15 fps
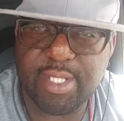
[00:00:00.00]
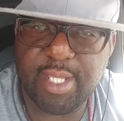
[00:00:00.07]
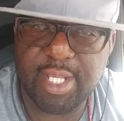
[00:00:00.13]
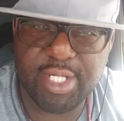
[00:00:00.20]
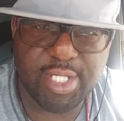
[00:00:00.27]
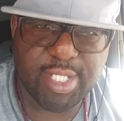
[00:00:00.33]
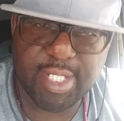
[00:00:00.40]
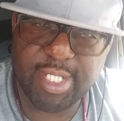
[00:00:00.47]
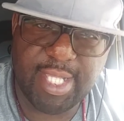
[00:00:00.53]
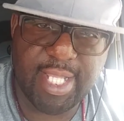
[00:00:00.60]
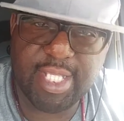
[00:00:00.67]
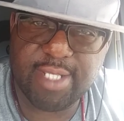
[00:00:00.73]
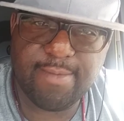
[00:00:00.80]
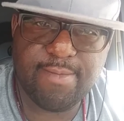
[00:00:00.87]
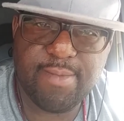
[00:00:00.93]
They just should
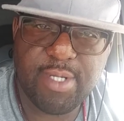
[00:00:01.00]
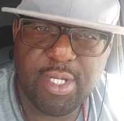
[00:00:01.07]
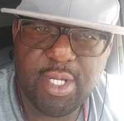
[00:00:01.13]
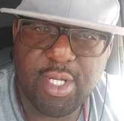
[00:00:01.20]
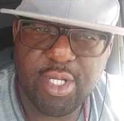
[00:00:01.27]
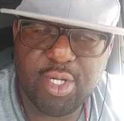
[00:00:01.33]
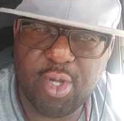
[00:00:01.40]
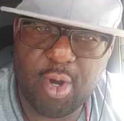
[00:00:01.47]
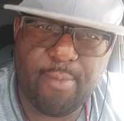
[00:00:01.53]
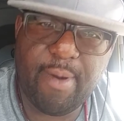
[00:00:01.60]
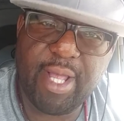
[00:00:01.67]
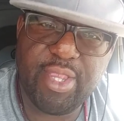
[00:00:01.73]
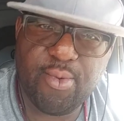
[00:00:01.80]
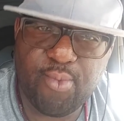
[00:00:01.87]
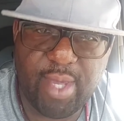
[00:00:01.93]
let them go
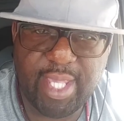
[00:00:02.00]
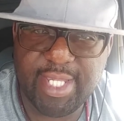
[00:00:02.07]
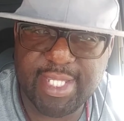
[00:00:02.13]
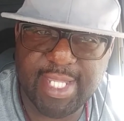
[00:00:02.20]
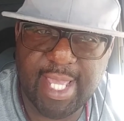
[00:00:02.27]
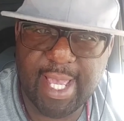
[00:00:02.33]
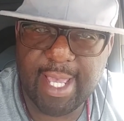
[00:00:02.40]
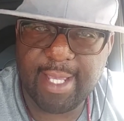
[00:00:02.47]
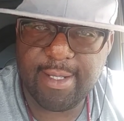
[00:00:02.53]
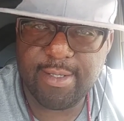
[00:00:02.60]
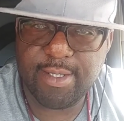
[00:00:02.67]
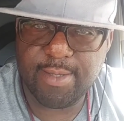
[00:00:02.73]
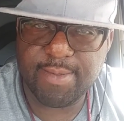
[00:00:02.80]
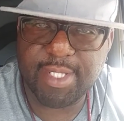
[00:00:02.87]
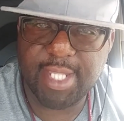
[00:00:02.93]
by the wayside.
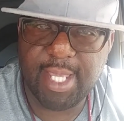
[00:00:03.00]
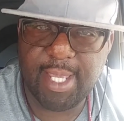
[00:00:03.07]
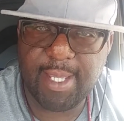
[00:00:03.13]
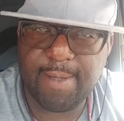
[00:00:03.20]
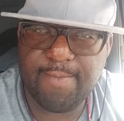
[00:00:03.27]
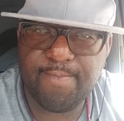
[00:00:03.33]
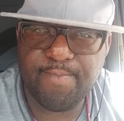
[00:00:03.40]
You know what I'm saying?